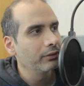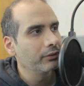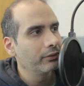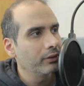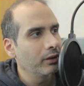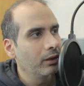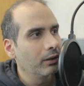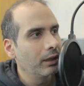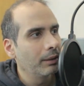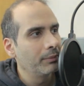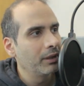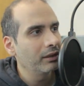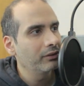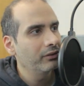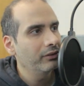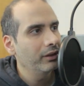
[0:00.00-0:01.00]
So I'm
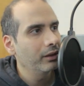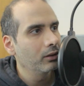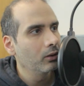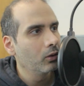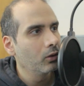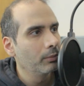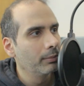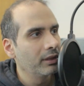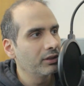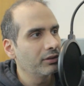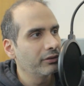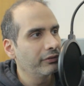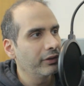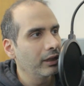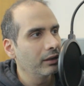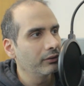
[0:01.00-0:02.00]
not seeing a whole bunch of
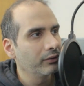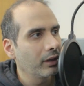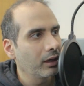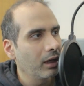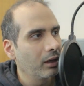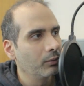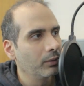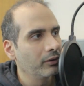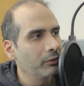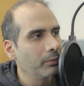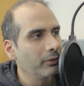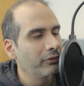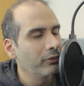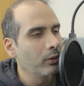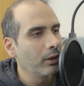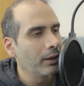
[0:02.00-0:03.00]
files like I was
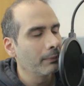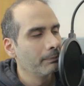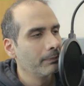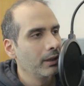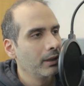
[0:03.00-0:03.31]
before.